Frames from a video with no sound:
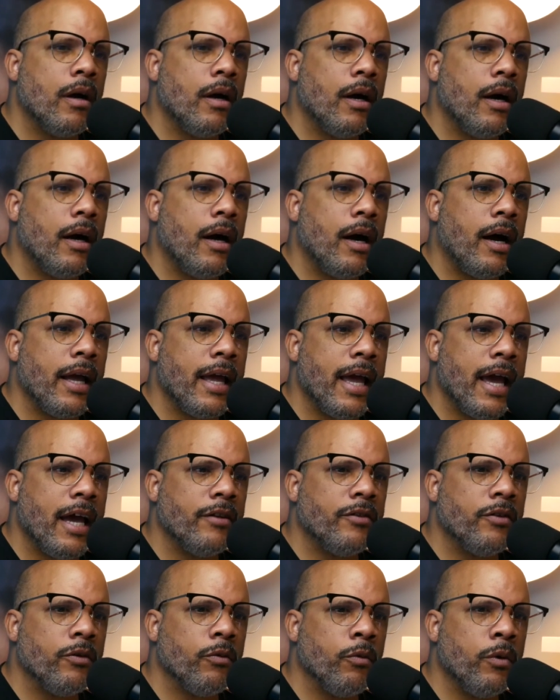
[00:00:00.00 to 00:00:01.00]
I had
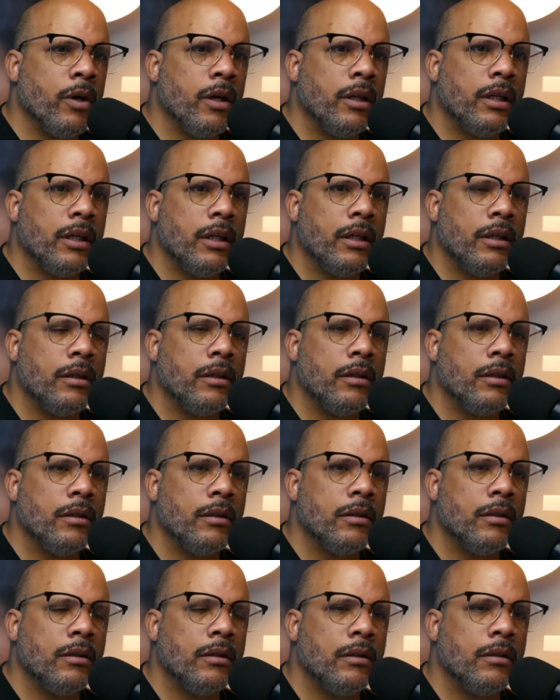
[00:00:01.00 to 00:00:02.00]
to really
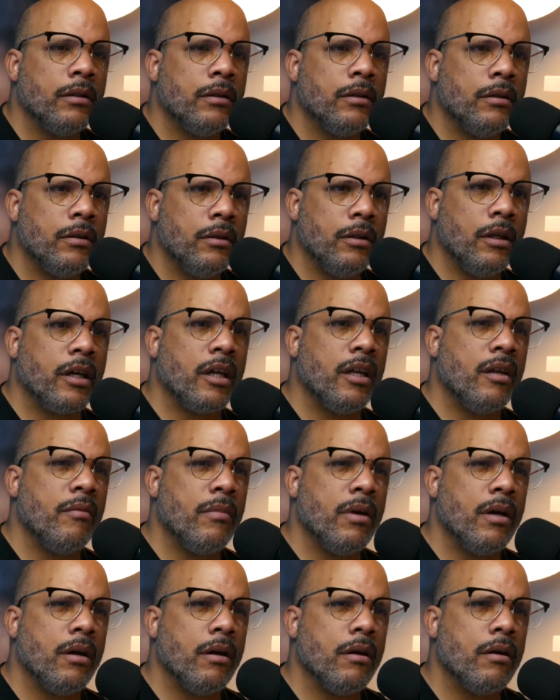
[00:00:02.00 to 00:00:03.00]
look in the
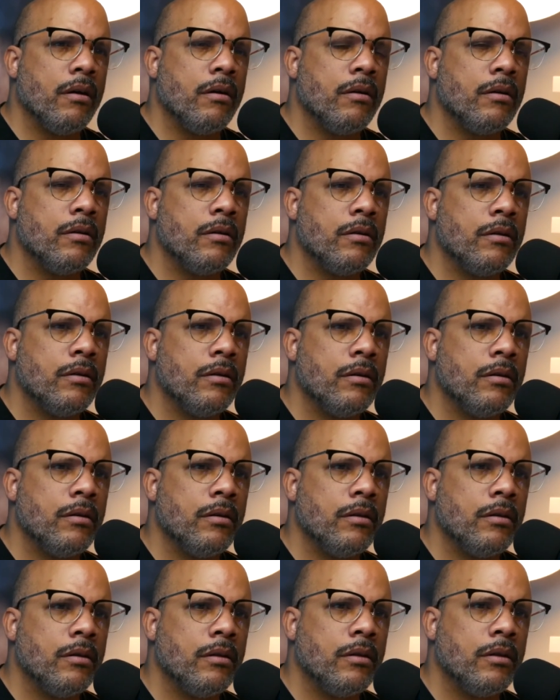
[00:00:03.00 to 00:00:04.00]
mirror,
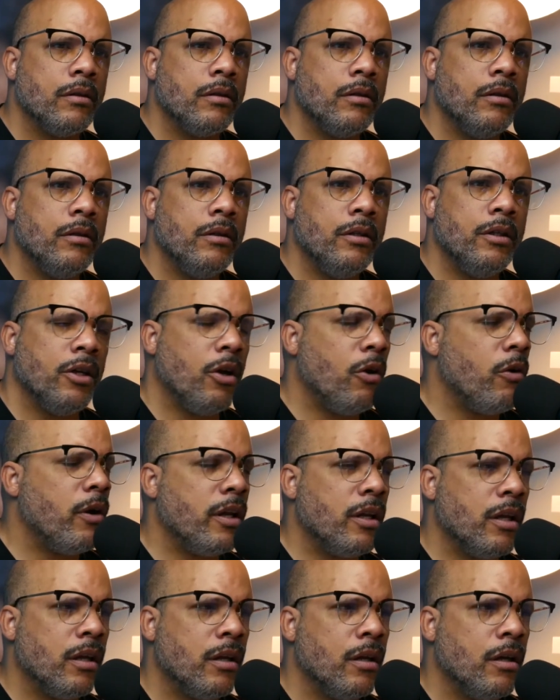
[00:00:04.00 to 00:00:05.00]

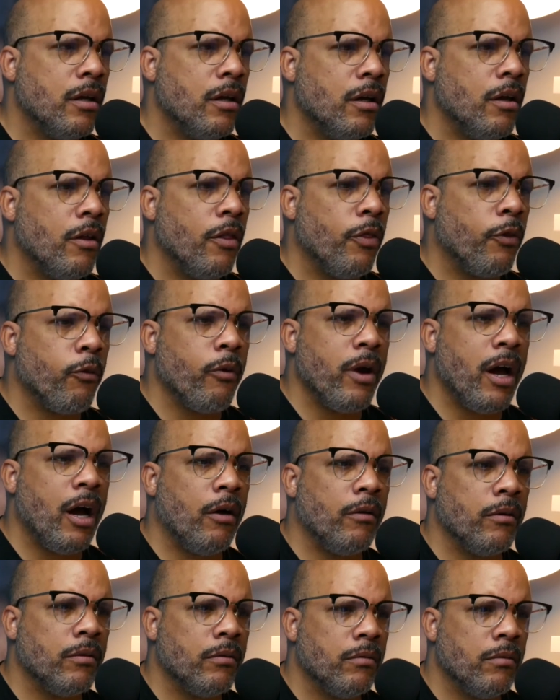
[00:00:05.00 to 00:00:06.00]
and
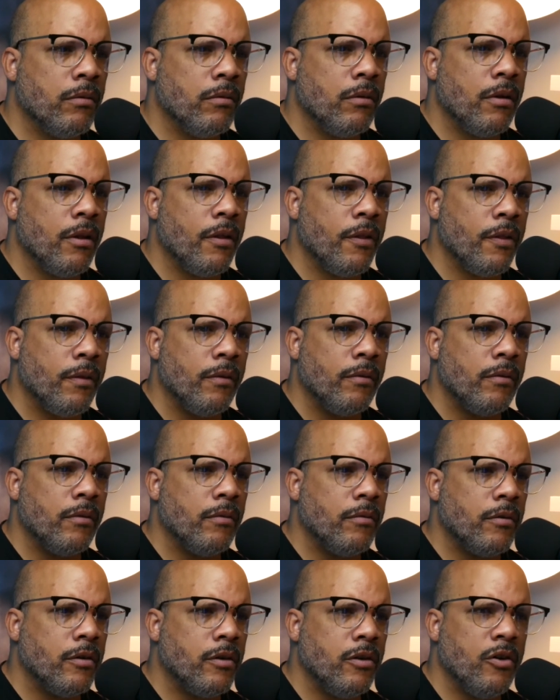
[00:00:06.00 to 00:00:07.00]
throughout,
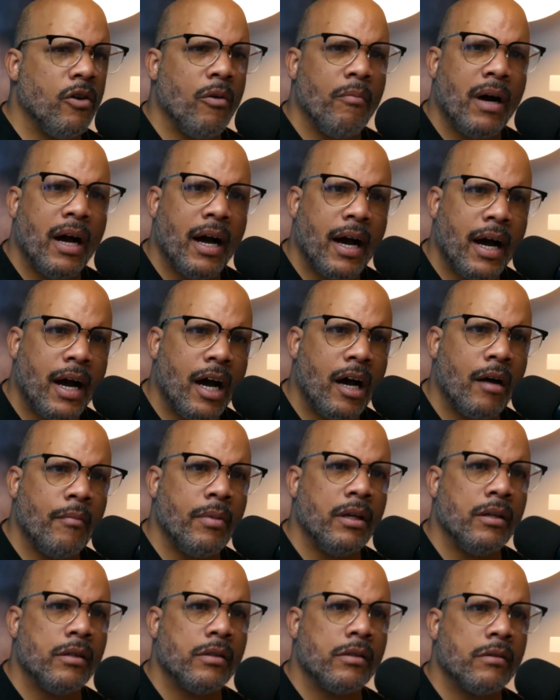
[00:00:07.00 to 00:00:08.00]
my
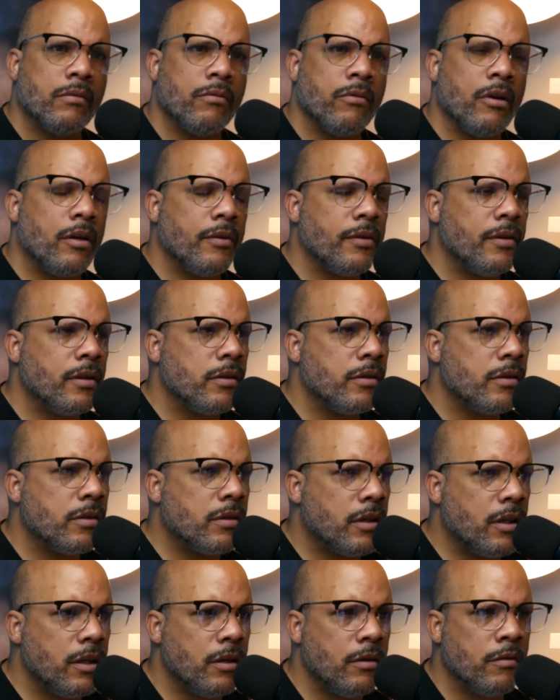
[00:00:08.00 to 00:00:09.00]
hobbies, throughout the
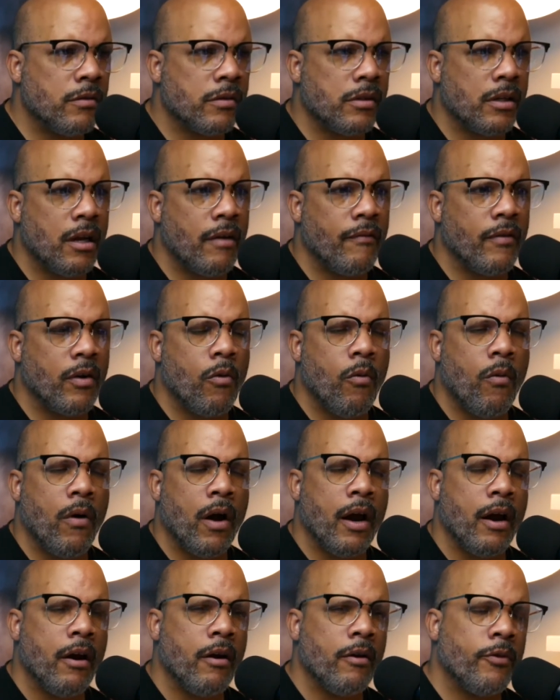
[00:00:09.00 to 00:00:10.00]
skills that I've
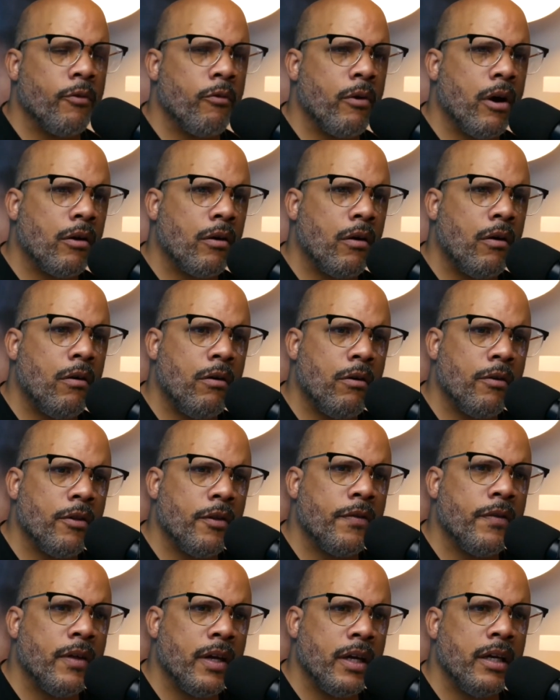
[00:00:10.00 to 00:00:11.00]
acquired, throughout all the
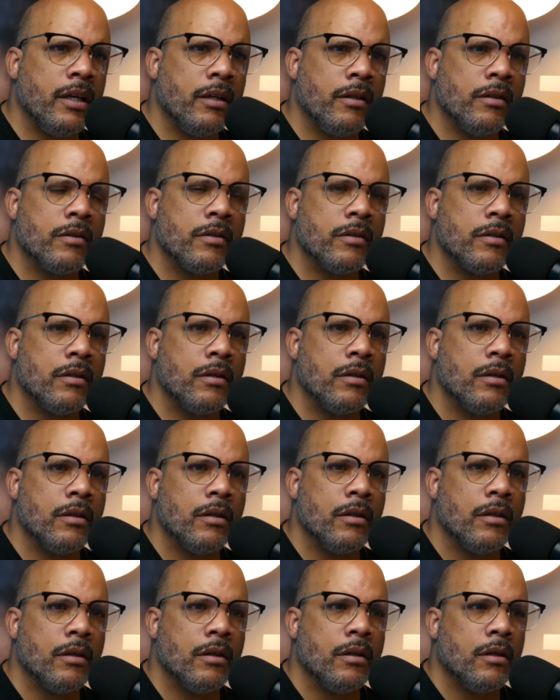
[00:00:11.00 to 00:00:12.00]
things
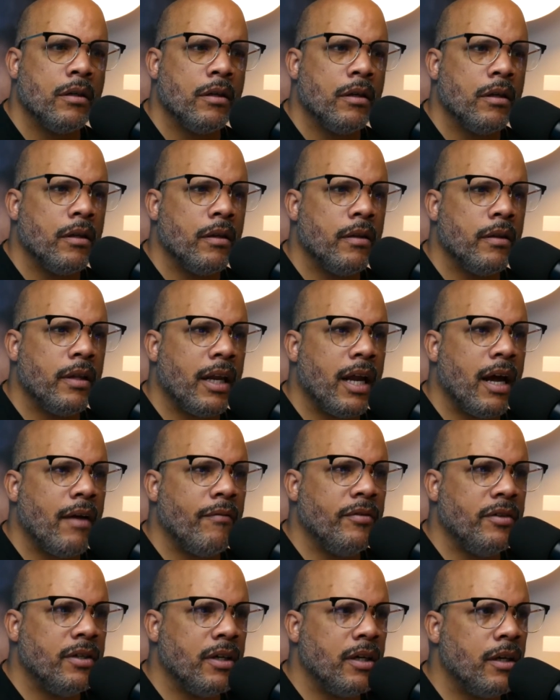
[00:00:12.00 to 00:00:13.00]
that
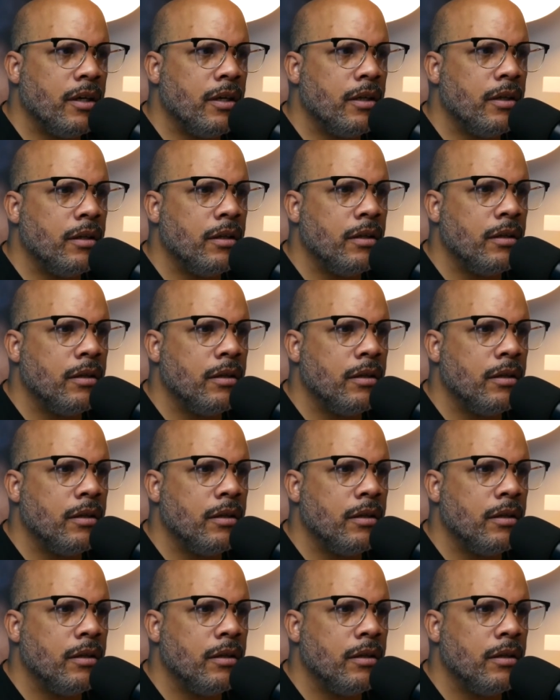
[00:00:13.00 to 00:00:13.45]
I've done,